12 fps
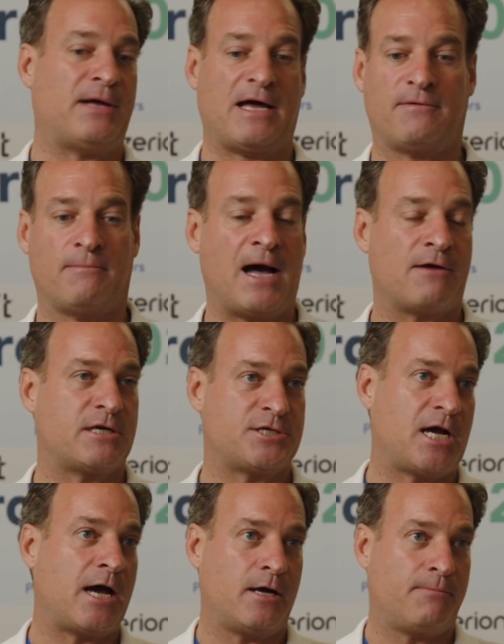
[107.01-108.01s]
Had Ahmad
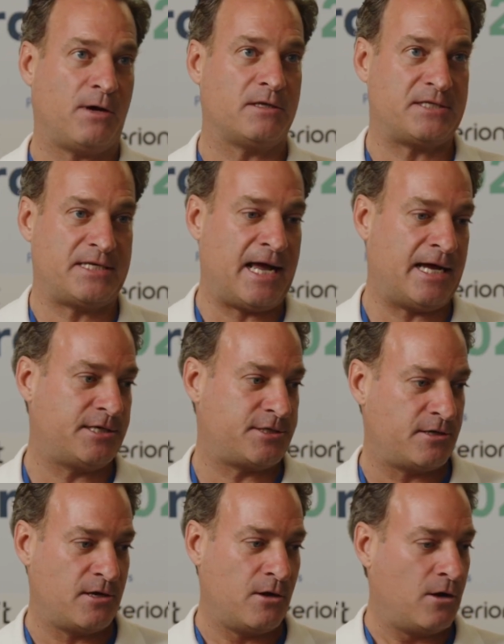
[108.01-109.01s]
Rashad up on stage,